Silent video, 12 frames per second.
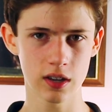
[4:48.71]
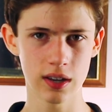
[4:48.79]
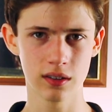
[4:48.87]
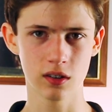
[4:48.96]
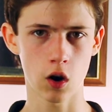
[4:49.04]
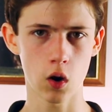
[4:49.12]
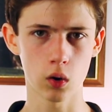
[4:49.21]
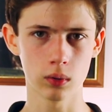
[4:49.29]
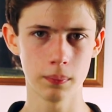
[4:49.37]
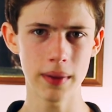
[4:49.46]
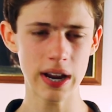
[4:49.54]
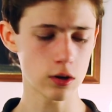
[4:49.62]
is
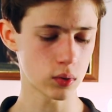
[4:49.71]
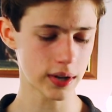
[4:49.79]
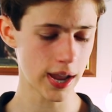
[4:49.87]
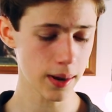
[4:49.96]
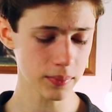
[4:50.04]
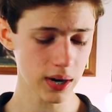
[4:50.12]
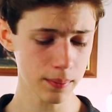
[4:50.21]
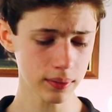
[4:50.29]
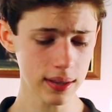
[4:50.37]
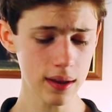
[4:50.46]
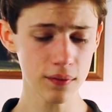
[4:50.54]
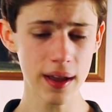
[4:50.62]
called Manual Camera, I
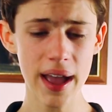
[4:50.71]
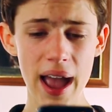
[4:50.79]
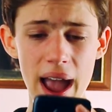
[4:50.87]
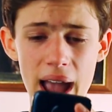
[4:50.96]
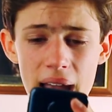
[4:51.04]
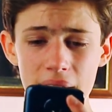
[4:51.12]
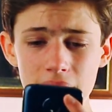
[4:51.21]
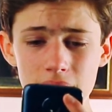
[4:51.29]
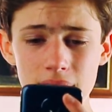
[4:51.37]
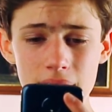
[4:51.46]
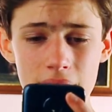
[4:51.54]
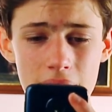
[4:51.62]
believe, and
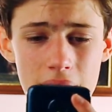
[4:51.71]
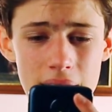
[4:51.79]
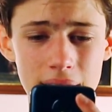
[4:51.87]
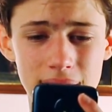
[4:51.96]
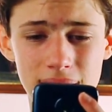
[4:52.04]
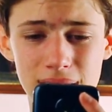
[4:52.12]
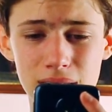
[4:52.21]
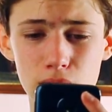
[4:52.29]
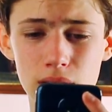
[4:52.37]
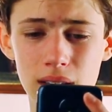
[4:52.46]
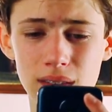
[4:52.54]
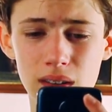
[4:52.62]
it
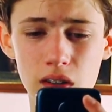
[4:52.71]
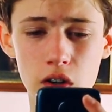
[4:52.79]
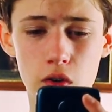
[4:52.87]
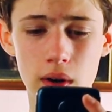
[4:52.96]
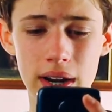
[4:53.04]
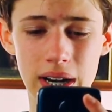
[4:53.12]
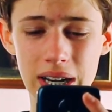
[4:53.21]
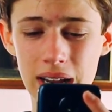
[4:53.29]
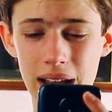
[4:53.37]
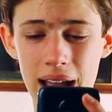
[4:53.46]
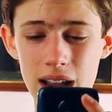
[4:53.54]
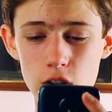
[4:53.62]
still doesn't look great. It
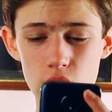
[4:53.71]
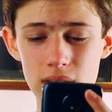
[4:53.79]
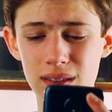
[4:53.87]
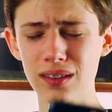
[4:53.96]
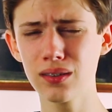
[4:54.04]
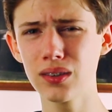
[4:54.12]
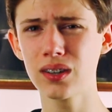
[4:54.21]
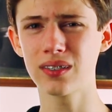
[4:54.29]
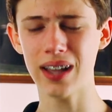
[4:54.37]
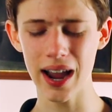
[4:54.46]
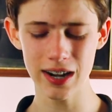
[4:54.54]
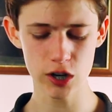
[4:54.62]
actually still looks
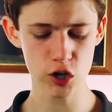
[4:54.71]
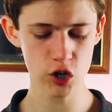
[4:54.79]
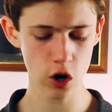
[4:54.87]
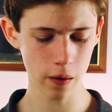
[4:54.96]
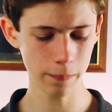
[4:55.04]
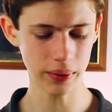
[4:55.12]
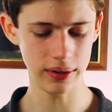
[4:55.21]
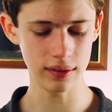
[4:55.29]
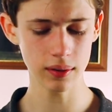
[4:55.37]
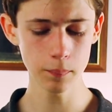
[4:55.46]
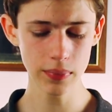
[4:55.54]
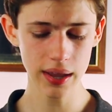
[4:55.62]
kind of
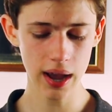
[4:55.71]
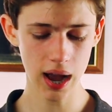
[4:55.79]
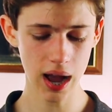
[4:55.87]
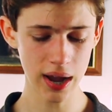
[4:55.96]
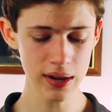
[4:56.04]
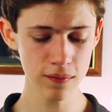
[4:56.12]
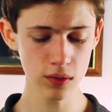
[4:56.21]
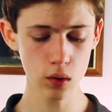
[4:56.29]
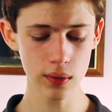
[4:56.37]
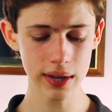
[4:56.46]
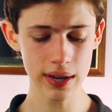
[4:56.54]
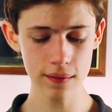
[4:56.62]
sharpened, even though
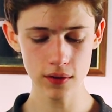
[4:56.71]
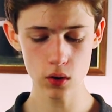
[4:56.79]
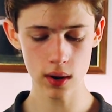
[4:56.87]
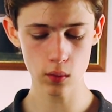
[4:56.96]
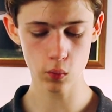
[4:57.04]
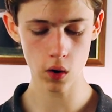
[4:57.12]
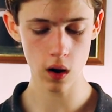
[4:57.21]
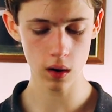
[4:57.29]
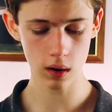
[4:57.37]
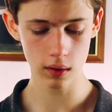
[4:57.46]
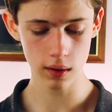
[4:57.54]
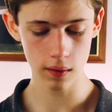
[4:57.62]
they give you a
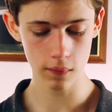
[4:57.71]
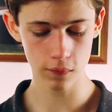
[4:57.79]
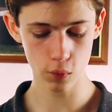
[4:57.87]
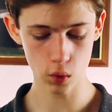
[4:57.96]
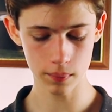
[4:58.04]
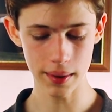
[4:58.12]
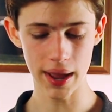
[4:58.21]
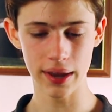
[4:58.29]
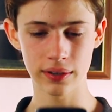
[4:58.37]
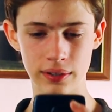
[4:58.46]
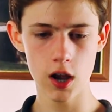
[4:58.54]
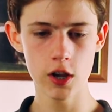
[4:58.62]
raw
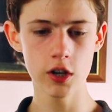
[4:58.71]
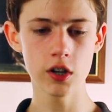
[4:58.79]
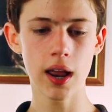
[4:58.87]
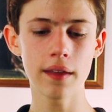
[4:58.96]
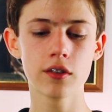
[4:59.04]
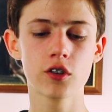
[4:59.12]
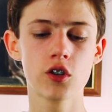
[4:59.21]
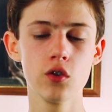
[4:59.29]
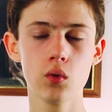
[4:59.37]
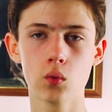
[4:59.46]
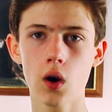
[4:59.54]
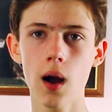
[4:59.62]
format. You can either
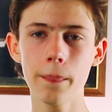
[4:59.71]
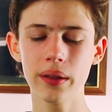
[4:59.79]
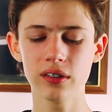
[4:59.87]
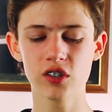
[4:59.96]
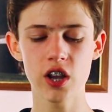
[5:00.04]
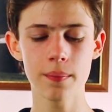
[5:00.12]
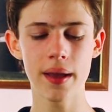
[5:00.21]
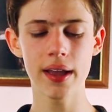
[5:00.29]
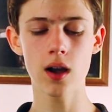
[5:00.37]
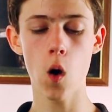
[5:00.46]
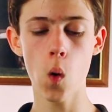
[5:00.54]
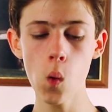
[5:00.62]
shoot RAW plus
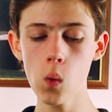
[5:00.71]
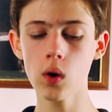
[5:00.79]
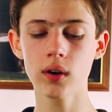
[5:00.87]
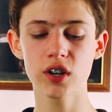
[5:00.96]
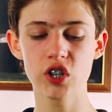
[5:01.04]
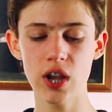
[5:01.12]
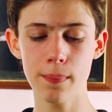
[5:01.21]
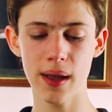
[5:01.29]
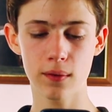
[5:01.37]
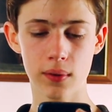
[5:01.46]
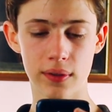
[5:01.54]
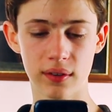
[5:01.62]
JPEG or
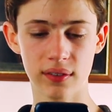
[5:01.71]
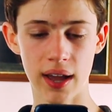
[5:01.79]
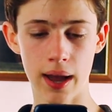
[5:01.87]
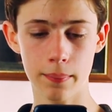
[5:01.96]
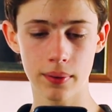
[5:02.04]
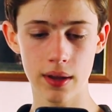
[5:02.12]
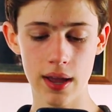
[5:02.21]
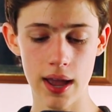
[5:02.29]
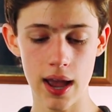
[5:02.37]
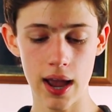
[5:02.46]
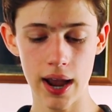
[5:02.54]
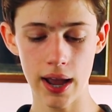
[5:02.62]
JPEG with this app.
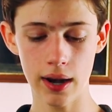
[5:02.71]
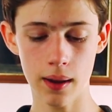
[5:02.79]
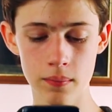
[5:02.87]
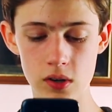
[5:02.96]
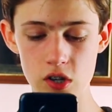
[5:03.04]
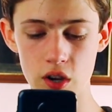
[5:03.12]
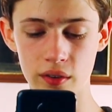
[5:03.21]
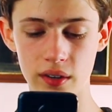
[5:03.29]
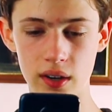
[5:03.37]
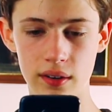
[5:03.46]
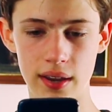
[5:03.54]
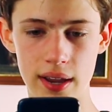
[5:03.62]
And I'm just
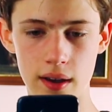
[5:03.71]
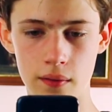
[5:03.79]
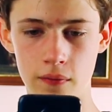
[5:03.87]
going to take a